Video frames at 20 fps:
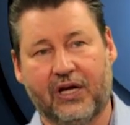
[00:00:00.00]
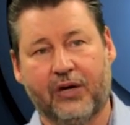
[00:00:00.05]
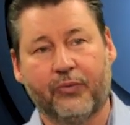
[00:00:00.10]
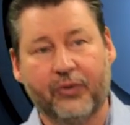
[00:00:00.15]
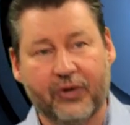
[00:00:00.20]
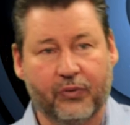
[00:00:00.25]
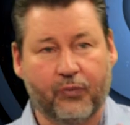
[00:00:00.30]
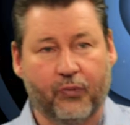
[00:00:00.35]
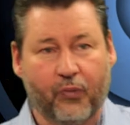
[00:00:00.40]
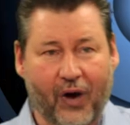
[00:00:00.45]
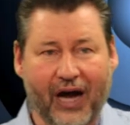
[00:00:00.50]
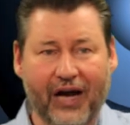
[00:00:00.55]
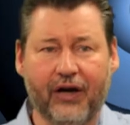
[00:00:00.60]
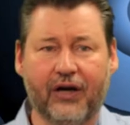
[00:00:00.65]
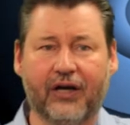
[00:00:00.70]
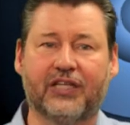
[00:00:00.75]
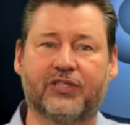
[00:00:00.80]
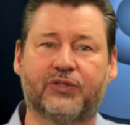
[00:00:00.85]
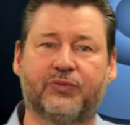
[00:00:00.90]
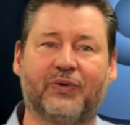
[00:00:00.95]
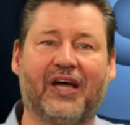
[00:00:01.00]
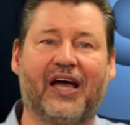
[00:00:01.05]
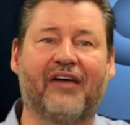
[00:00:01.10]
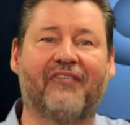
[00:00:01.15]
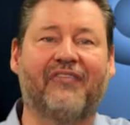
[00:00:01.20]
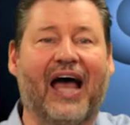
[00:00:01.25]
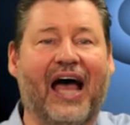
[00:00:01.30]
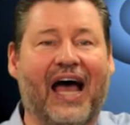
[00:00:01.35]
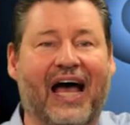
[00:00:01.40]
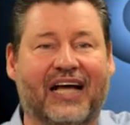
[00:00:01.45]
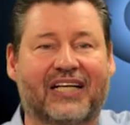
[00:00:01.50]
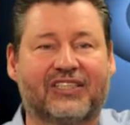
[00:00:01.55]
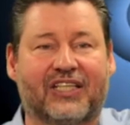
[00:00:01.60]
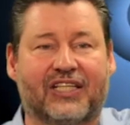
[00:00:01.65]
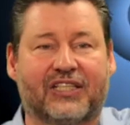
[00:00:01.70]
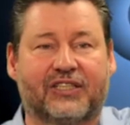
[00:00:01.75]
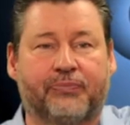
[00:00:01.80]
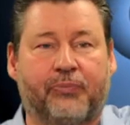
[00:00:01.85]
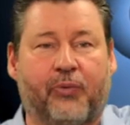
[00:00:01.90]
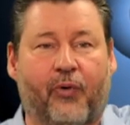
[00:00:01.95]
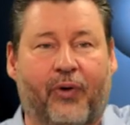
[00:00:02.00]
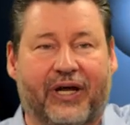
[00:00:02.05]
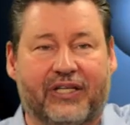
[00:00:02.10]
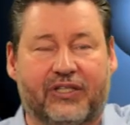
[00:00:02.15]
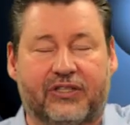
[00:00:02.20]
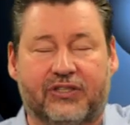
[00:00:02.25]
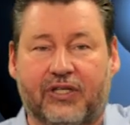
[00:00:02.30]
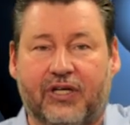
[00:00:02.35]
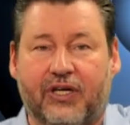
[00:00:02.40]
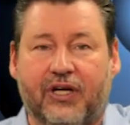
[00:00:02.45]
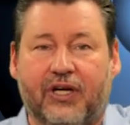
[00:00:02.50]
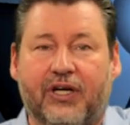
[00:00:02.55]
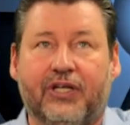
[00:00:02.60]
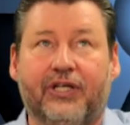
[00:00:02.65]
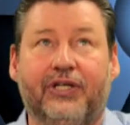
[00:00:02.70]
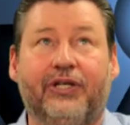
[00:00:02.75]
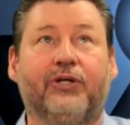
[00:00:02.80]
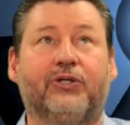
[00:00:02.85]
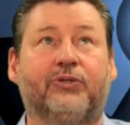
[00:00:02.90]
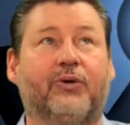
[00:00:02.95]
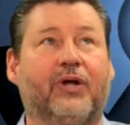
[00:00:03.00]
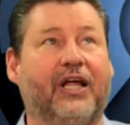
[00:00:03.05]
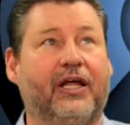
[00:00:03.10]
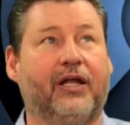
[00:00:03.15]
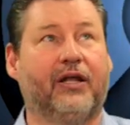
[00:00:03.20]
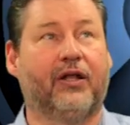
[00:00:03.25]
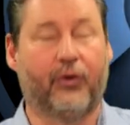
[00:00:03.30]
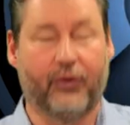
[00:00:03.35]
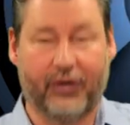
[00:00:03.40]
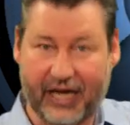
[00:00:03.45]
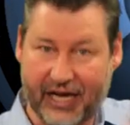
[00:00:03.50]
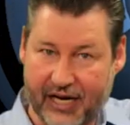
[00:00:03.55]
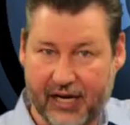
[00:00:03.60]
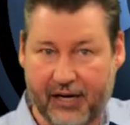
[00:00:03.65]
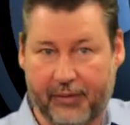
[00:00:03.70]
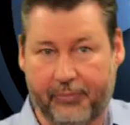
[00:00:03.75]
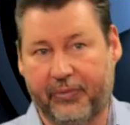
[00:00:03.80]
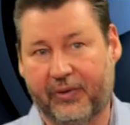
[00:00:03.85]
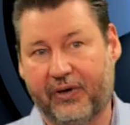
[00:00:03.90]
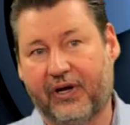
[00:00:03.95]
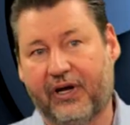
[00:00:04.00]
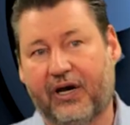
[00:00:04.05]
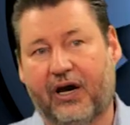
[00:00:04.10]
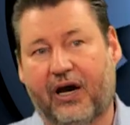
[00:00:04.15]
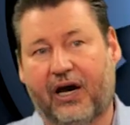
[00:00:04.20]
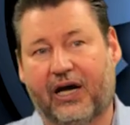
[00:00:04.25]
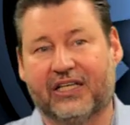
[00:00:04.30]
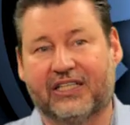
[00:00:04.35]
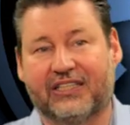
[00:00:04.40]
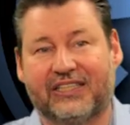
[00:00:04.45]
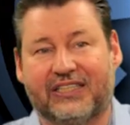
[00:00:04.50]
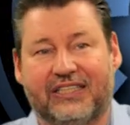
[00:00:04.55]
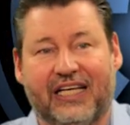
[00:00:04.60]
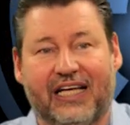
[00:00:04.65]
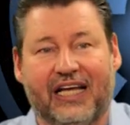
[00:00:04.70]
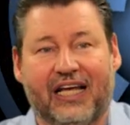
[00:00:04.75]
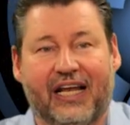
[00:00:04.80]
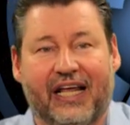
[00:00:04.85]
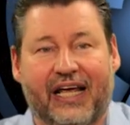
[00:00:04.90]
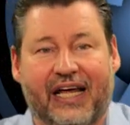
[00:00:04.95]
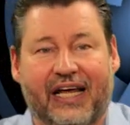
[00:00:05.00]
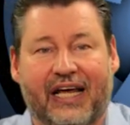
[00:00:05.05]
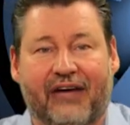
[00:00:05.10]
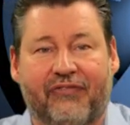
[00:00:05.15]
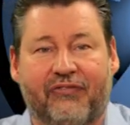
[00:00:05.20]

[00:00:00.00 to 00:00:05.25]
With wireless, we have access points, usually located up on the ceiling.